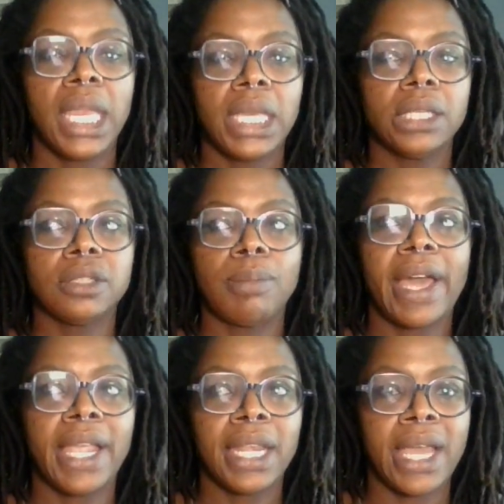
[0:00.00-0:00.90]
is
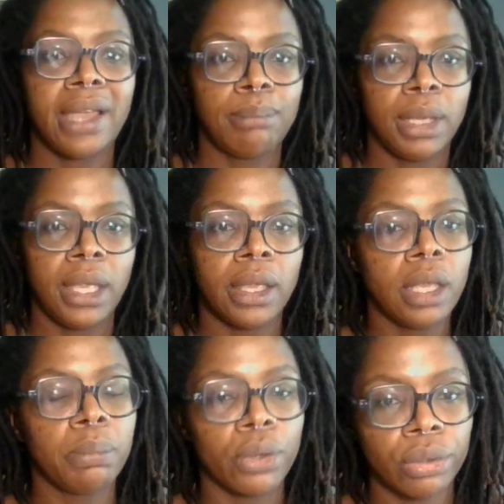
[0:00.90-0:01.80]
by not being
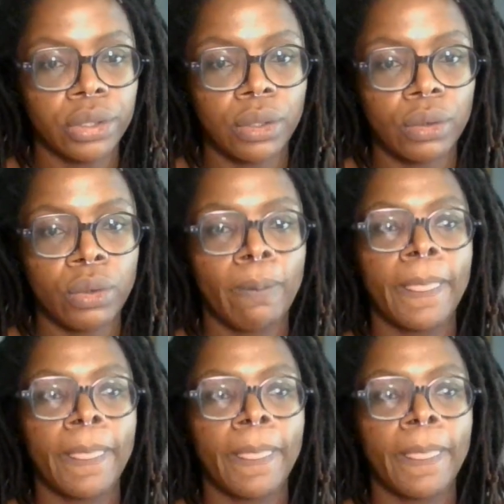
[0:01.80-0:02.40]
hypocritical,